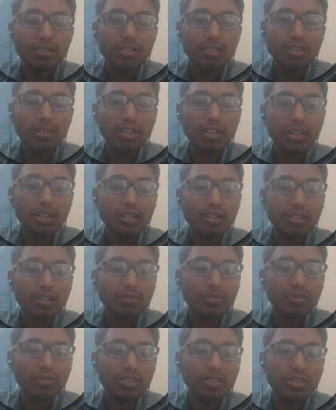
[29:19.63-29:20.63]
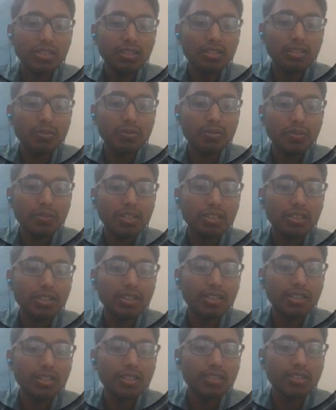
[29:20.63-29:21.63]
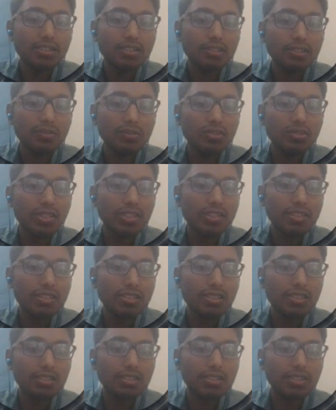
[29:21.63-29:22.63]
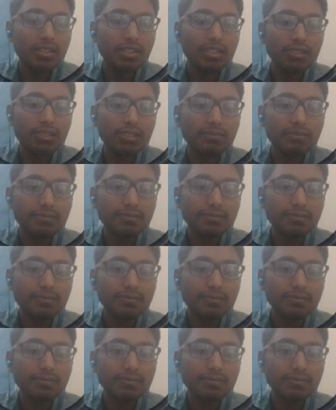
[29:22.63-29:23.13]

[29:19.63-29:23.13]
after that, splitting the dataset into testing and training,